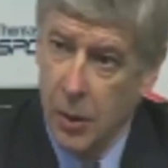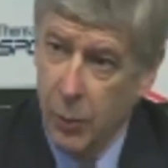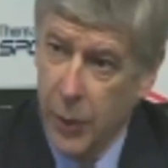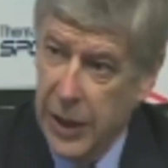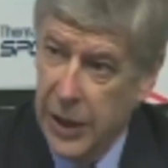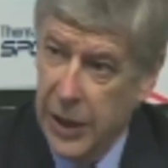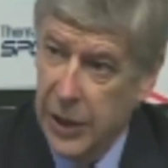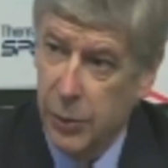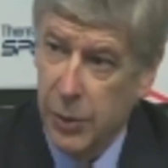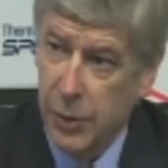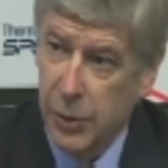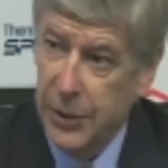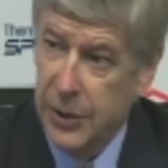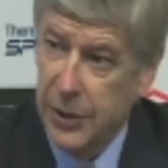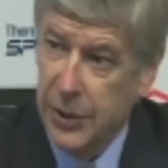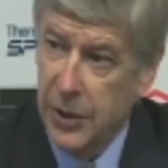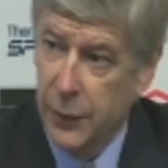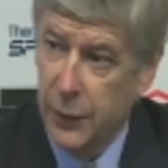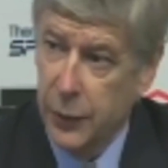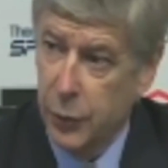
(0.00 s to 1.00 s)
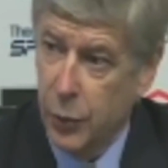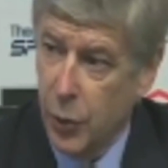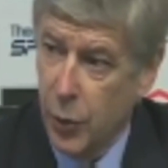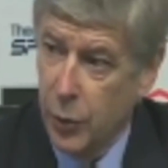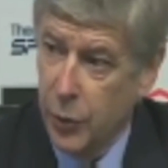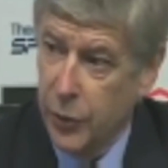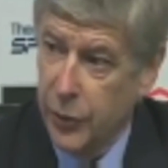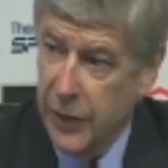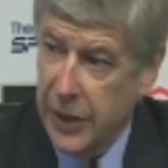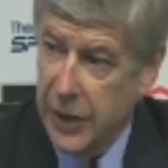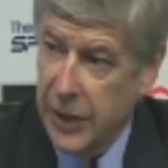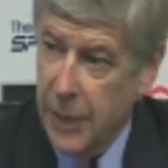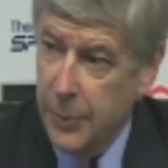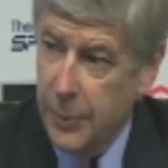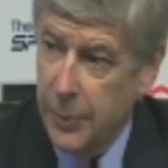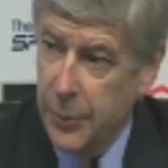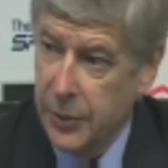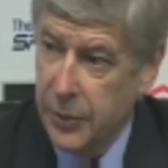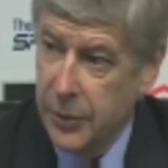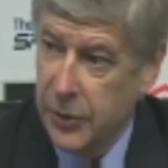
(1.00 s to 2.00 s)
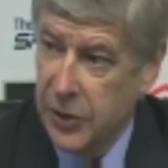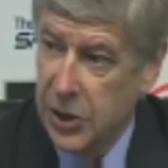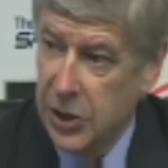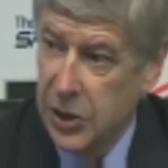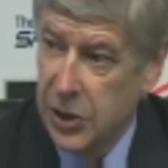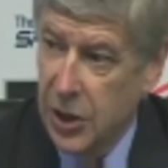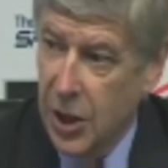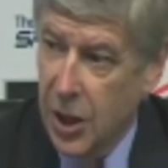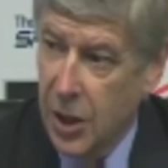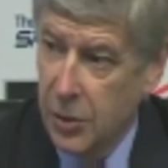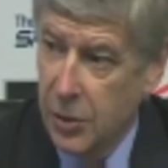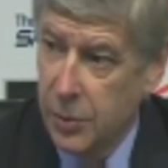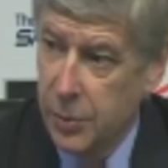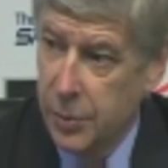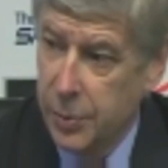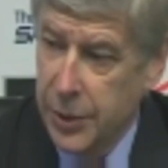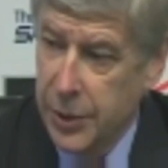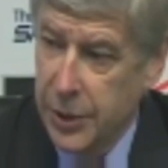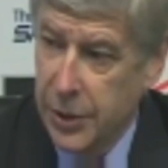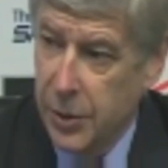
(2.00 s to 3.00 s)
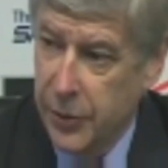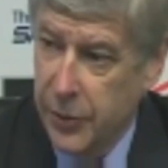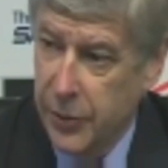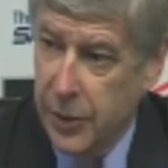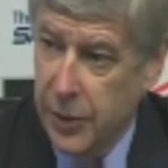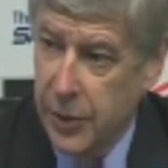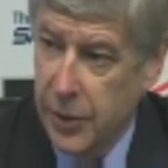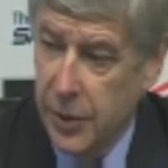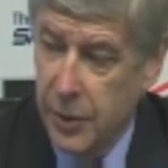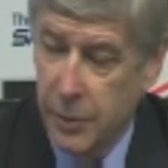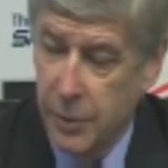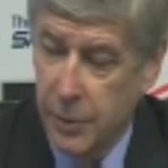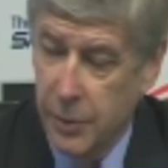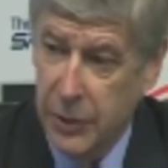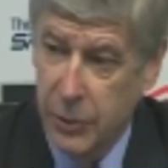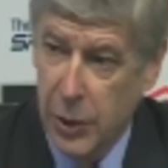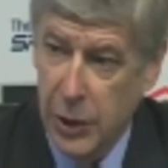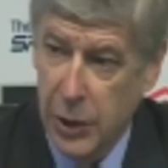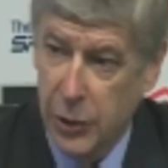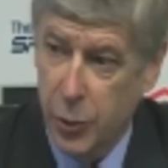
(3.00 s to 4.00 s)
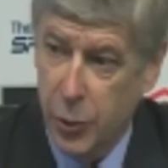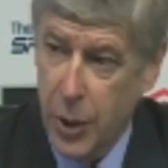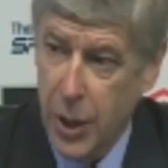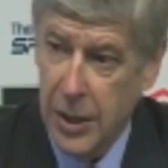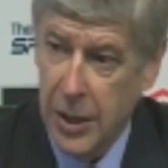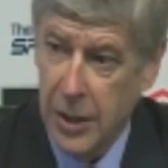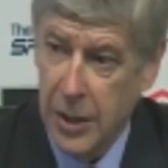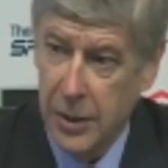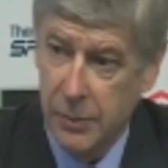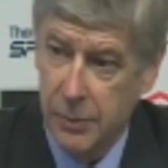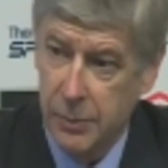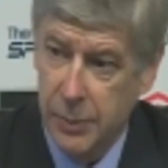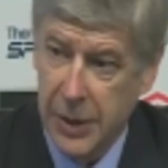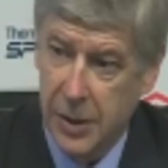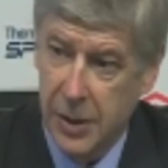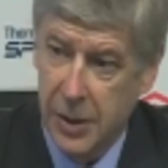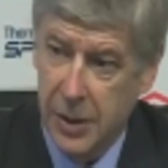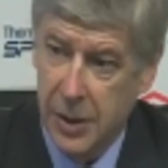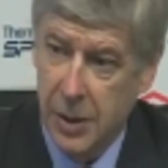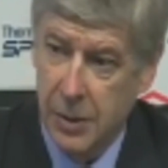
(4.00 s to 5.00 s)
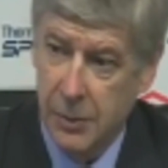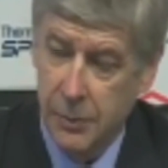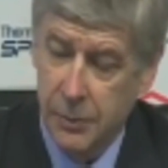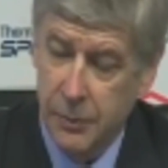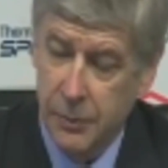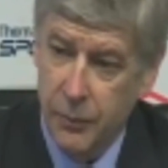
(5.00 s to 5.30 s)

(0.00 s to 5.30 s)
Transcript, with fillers: well, it will be difficult to close the gap on City now because, uh, but we will try. But uh,